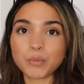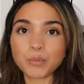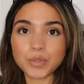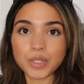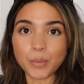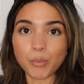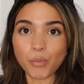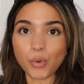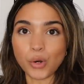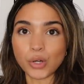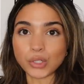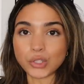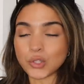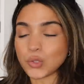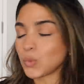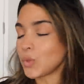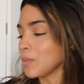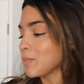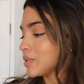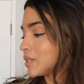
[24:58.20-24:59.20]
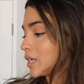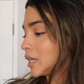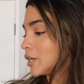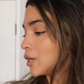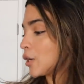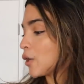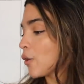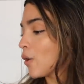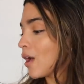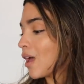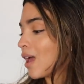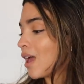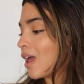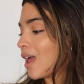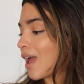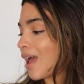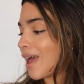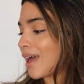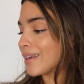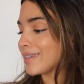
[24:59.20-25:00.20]
some boiled sweet potato.
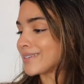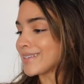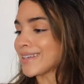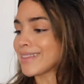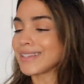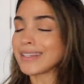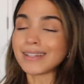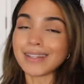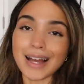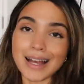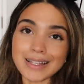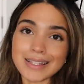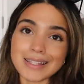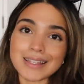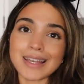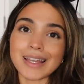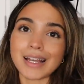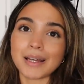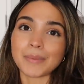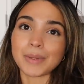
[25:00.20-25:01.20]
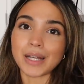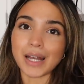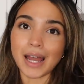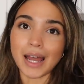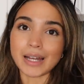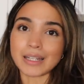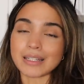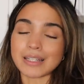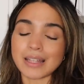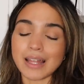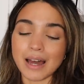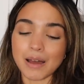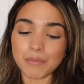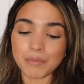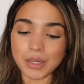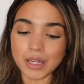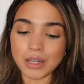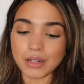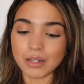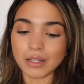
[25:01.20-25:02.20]
And the last thing I'm gonna add to that
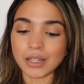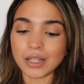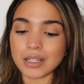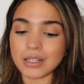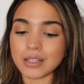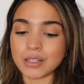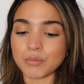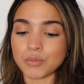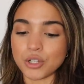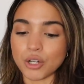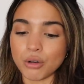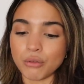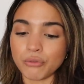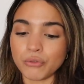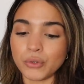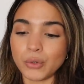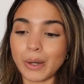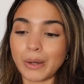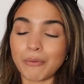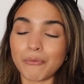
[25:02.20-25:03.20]
meal is some tofu. I